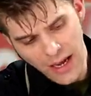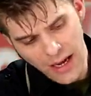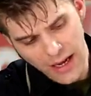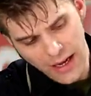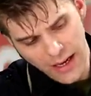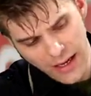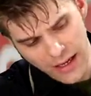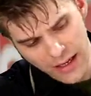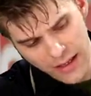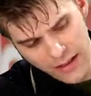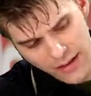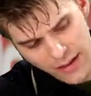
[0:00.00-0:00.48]

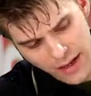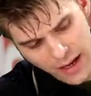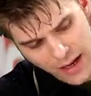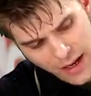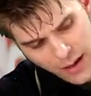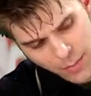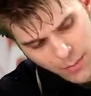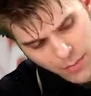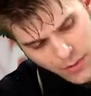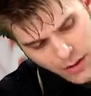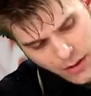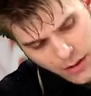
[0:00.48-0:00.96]
And
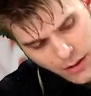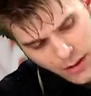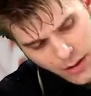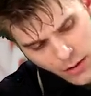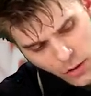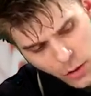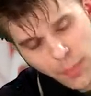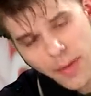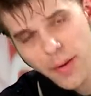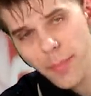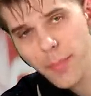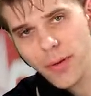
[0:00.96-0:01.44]
I'm a
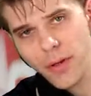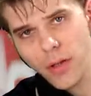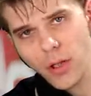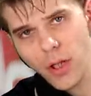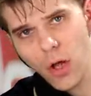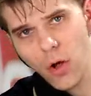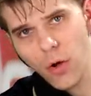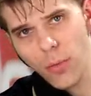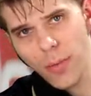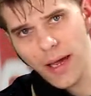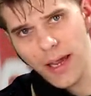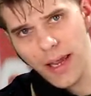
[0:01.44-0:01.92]
little bit
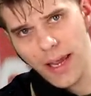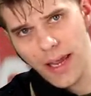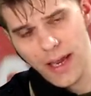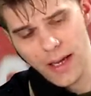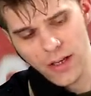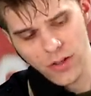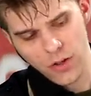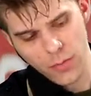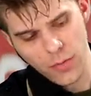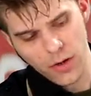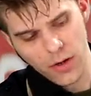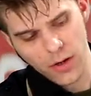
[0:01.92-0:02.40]
below my
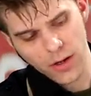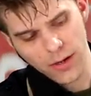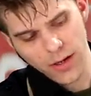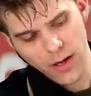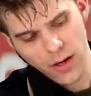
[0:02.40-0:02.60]
hash mark.